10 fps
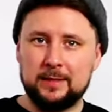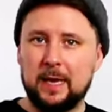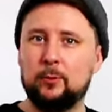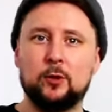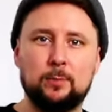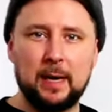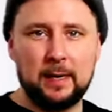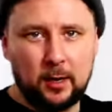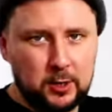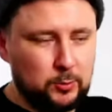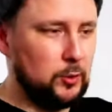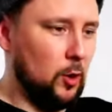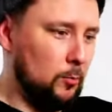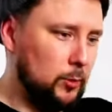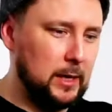Now we do balayage, we do
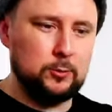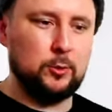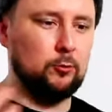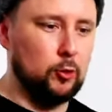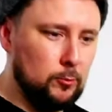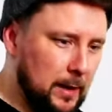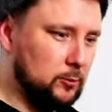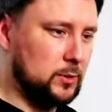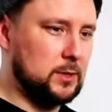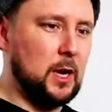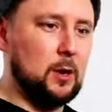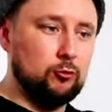ombres, we do root melts,